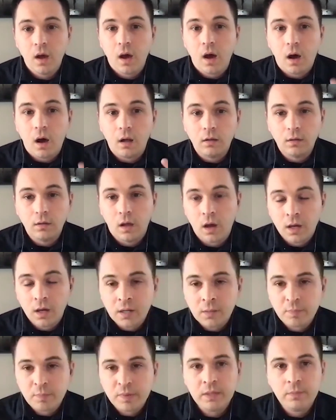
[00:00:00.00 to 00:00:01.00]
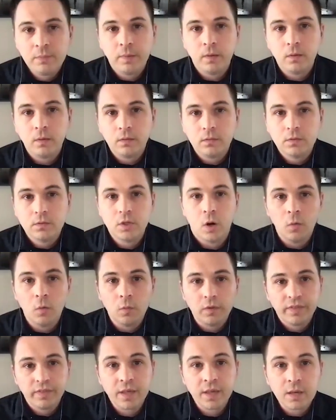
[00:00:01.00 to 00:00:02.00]
a lot of people don't
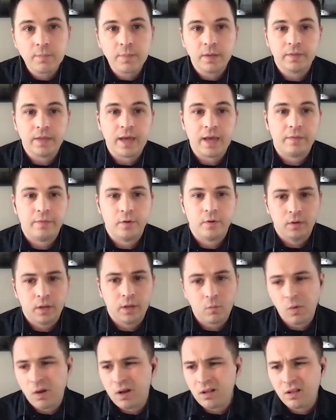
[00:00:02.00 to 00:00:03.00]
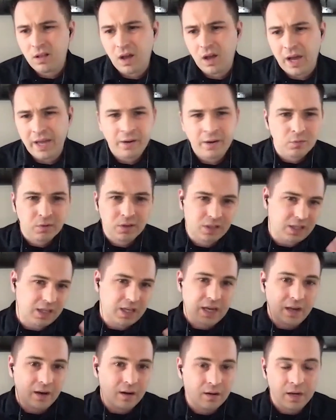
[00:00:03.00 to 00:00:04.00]
think about that. They're like, well, I don't really
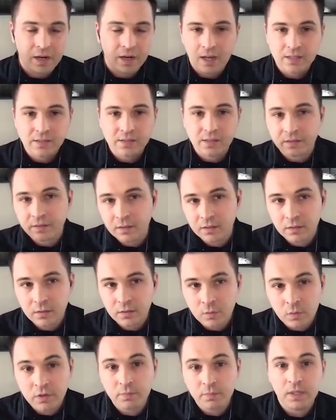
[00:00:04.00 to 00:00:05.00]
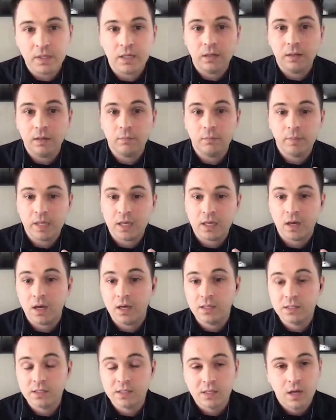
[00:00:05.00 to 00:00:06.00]
care. It has nothing to do with me
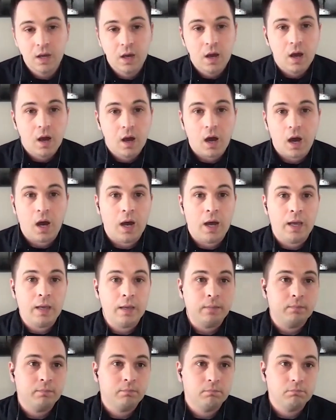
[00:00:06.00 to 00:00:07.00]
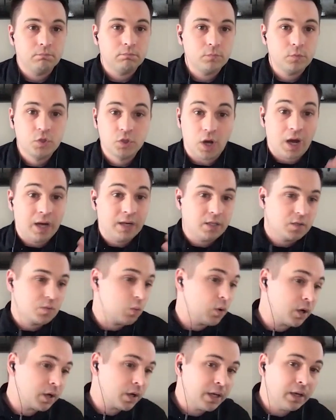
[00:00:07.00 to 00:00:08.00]
because I just
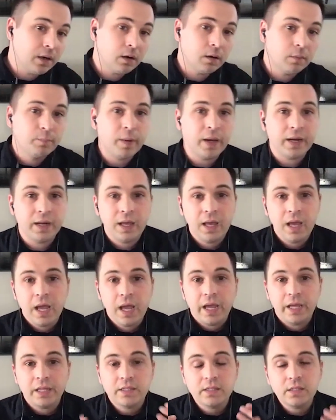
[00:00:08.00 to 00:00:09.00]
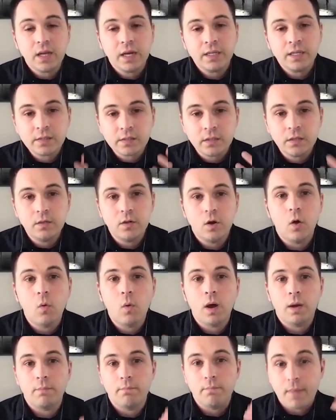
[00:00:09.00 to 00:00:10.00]
work here. But it's nice to know
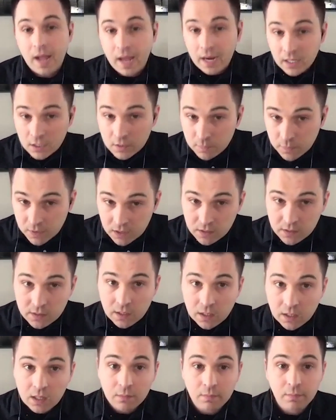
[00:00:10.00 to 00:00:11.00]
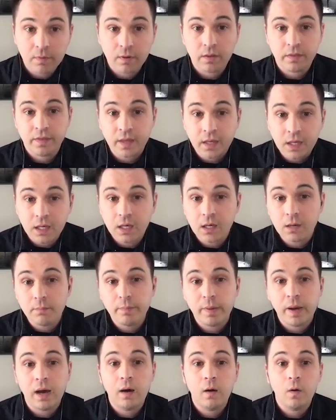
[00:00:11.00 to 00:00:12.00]
what management is thinking
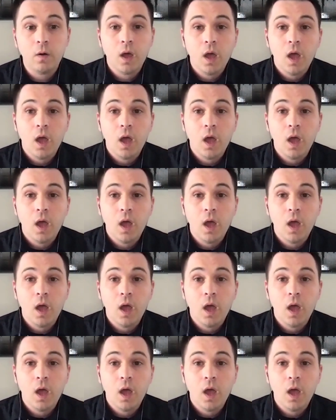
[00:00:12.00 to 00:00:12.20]
about,